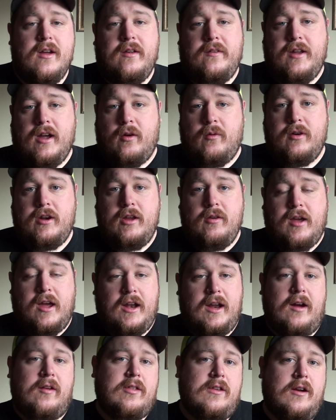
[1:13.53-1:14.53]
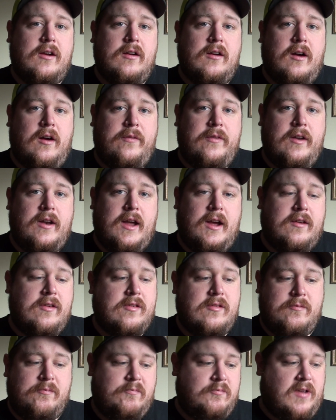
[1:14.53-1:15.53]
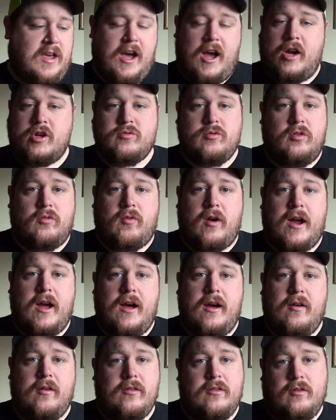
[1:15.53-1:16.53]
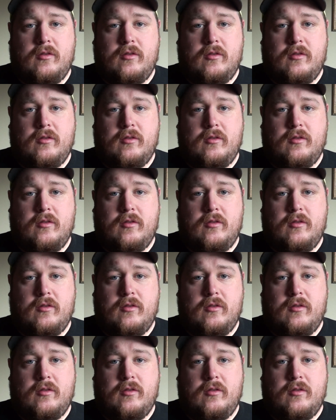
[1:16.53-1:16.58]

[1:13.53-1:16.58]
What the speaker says: Now, when you get out there on the next casual round,